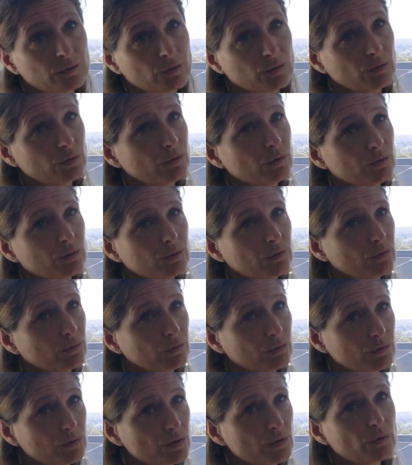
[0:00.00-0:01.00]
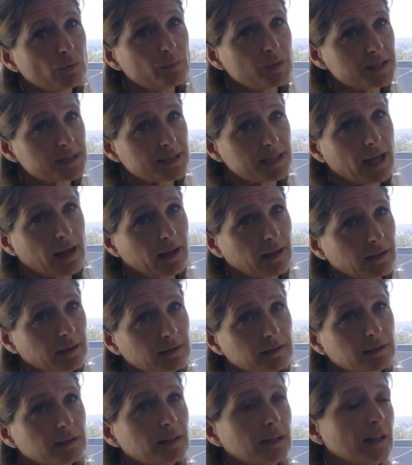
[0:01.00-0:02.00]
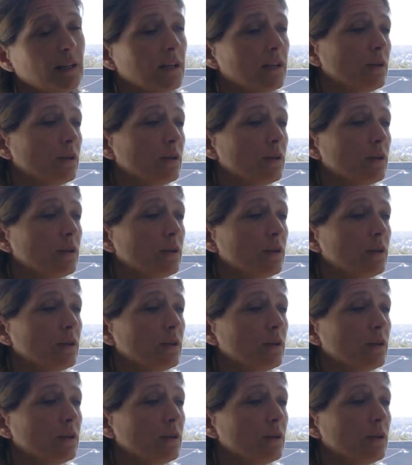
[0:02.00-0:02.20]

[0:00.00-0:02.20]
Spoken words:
you know, you do a mistake and